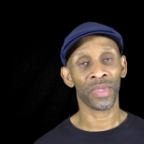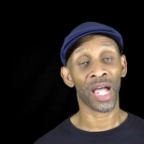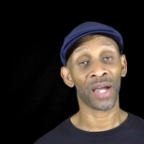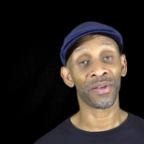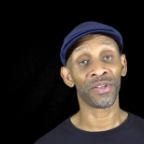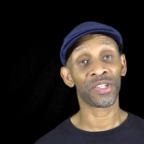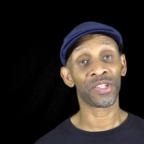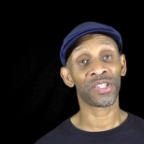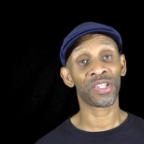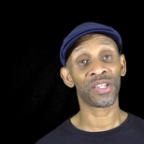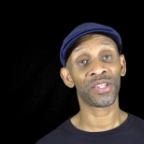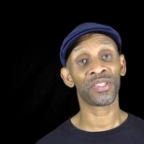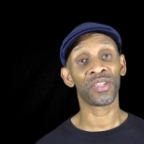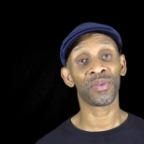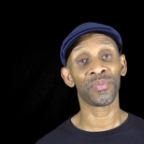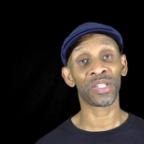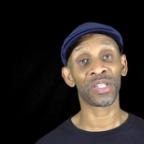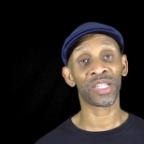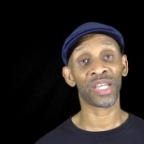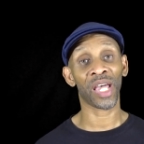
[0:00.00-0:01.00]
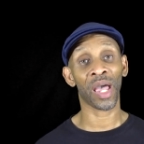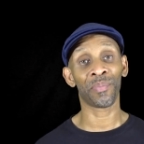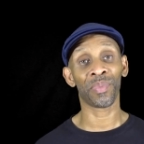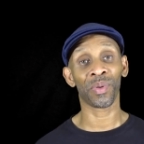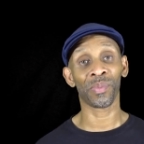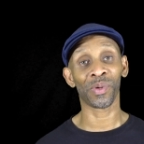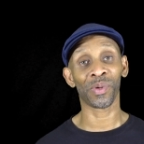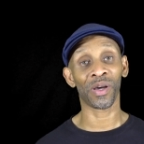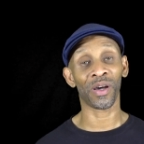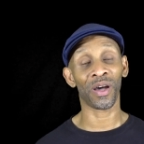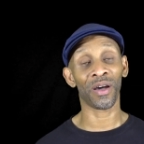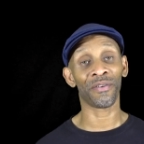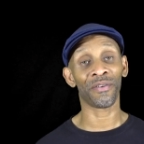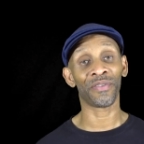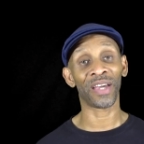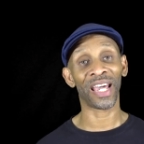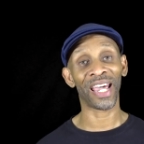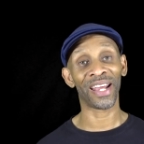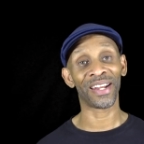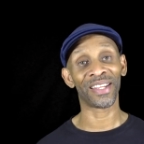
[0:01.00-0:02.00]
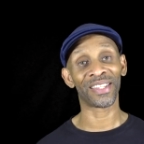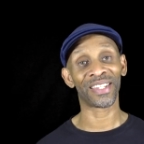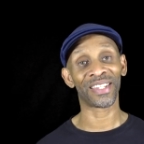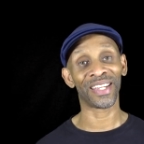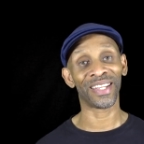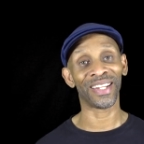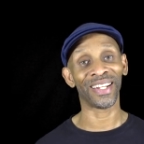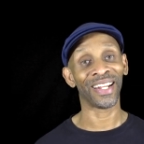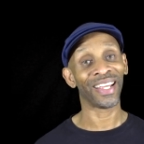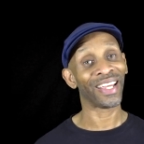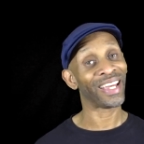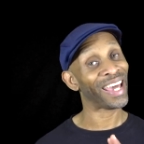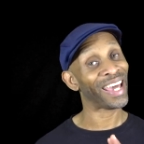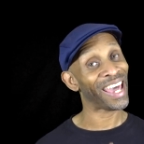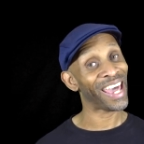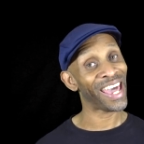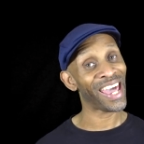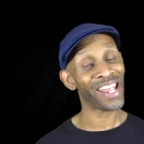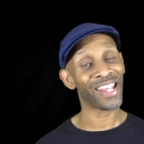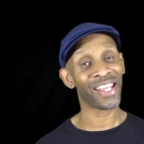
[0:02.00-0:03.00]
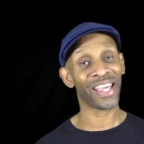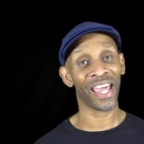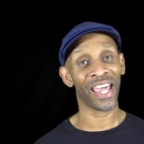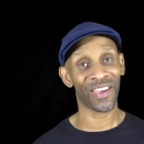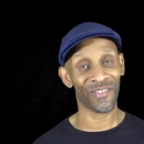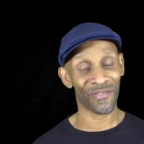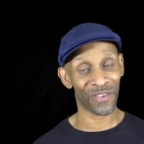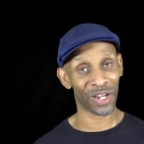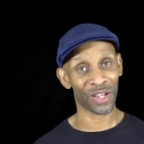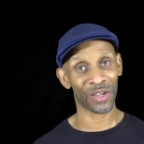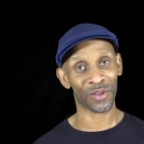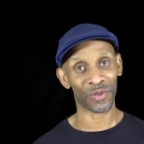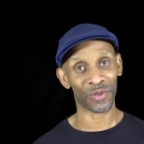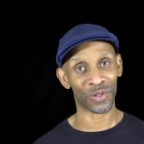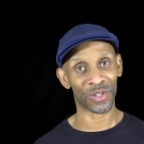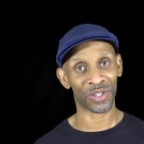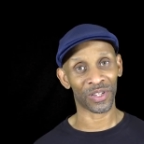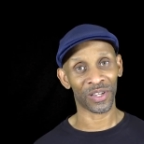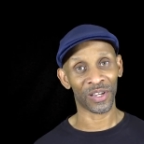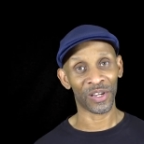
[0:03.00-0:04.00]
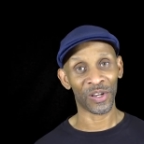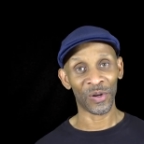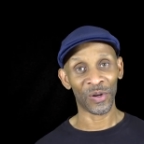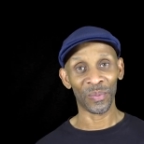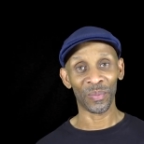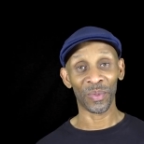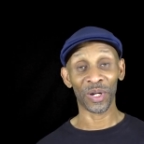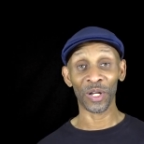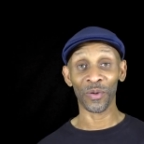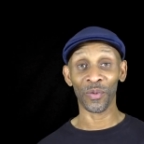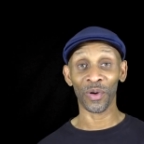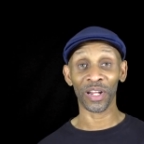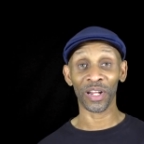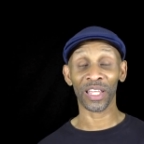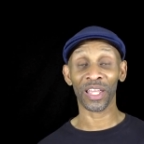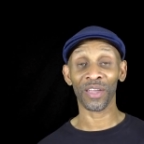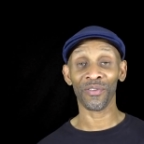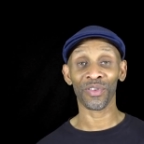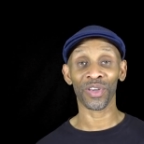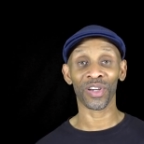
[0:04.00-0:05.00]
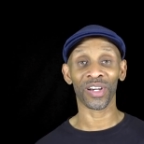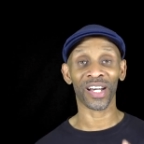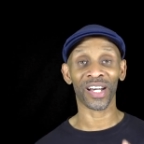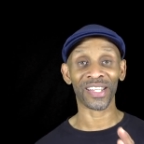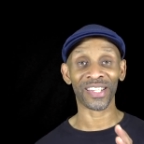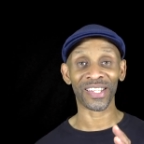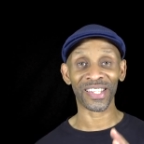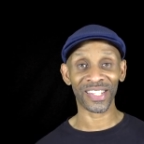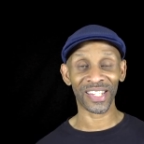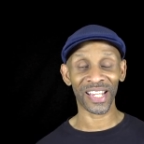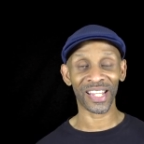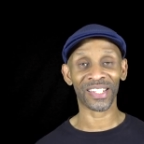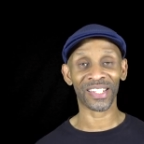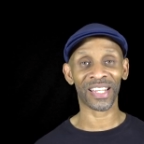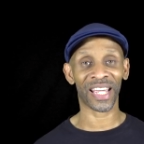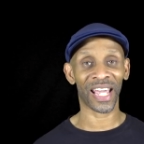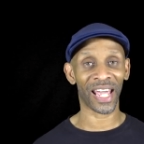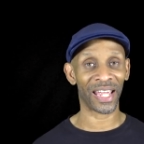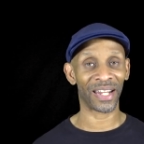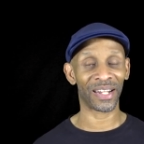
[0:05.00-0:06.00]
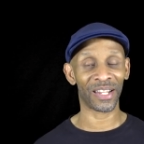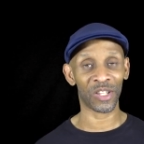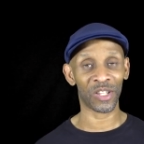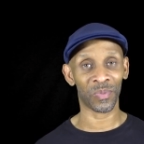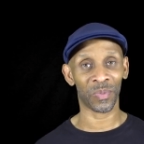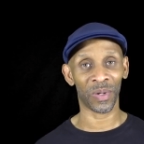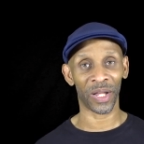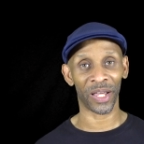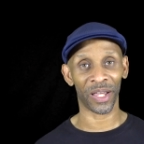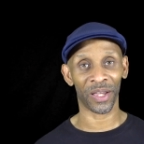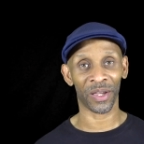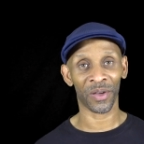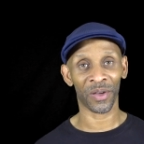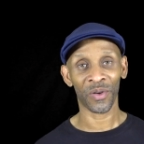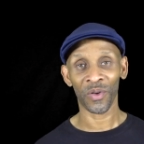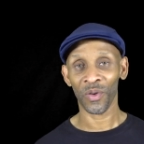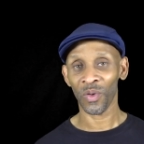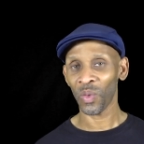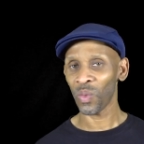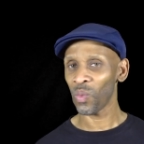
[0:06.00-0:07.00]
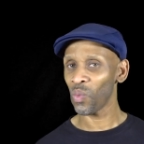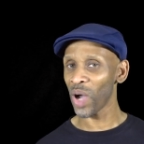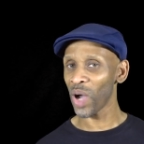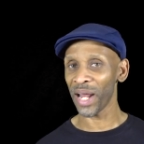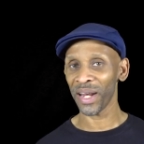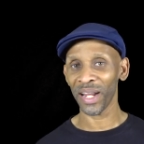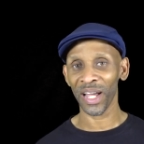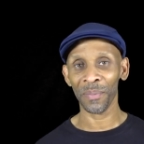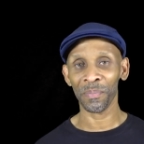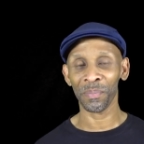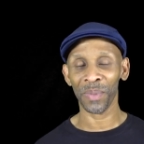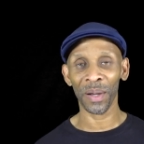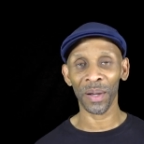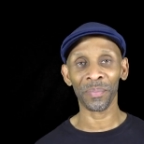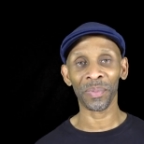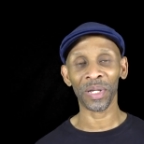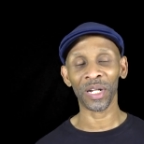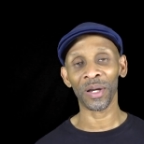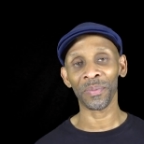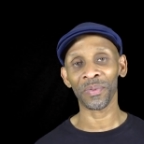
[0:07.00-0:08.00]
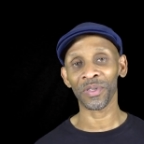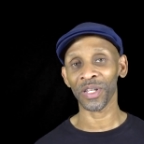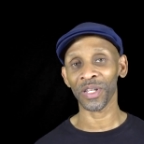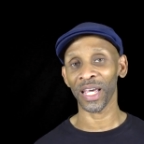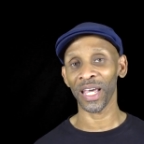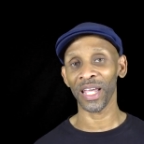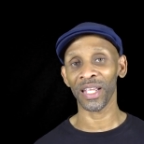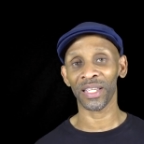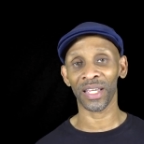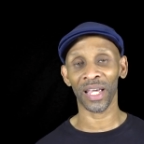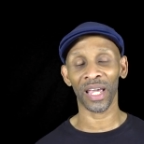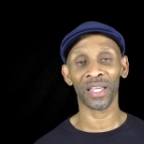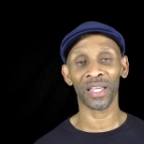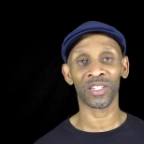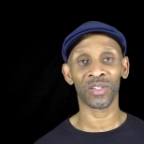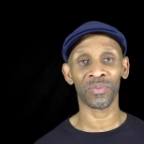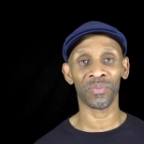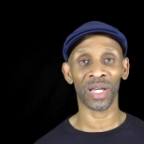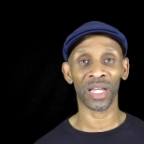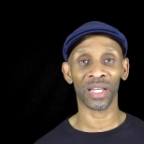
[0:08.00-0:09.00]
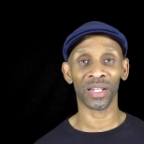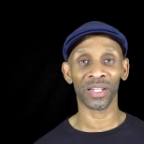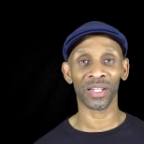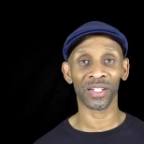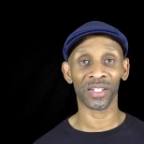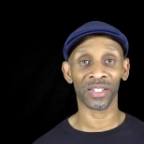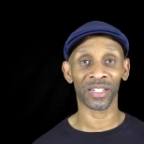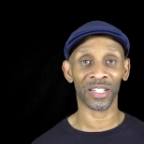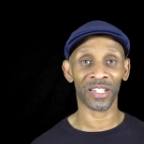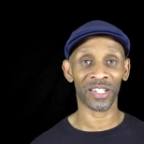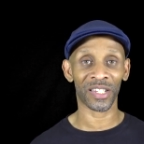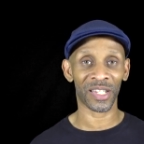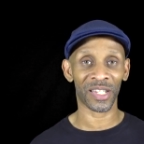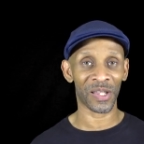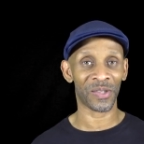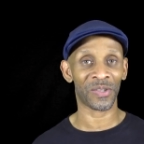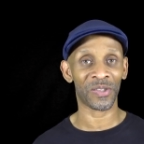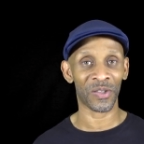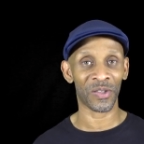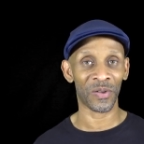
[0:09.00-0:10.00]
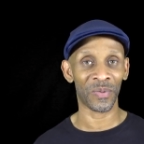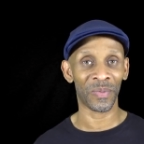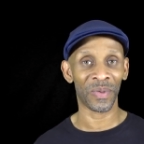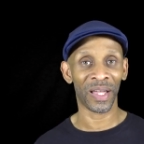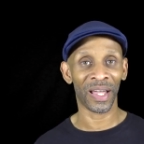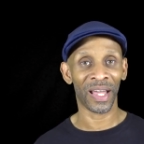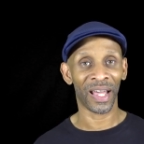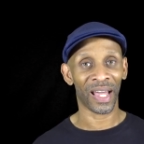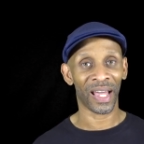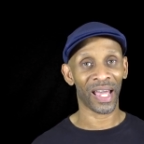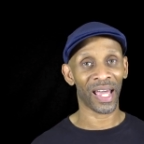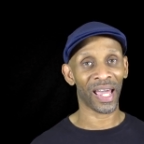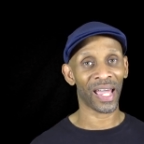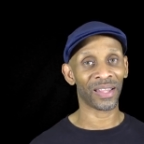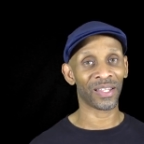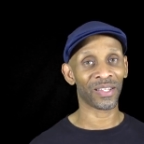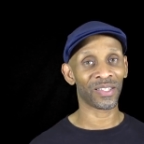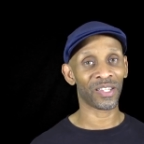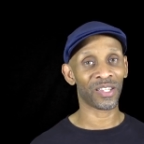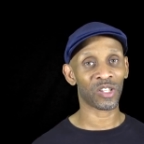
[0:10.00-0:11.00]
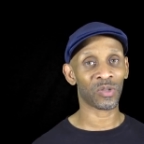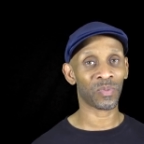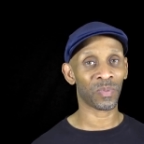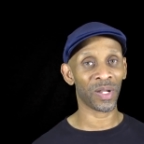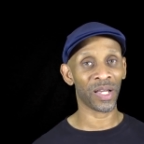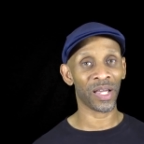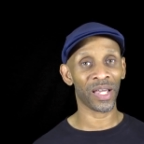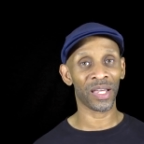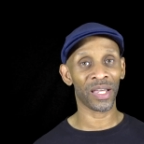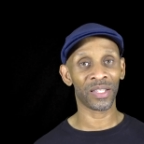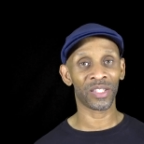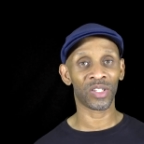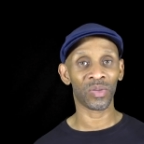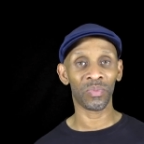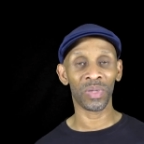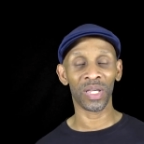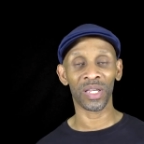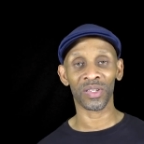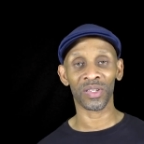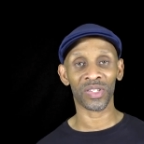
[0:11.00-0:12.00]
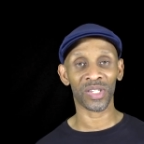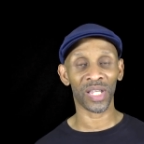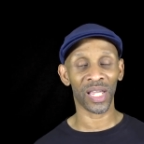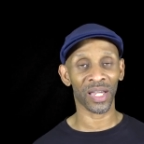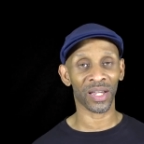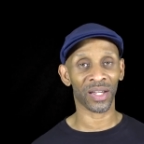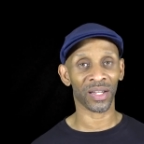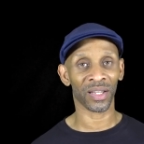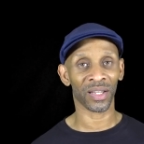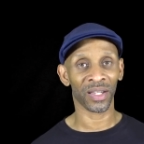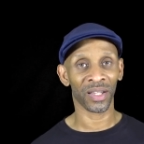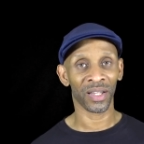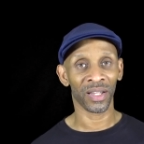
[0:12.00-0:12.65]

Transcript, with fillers: Now, the system is capable of editing eight K videos, but they want to give you a six K display. Why not bump it up to eight K to make the system and the display to be in sync?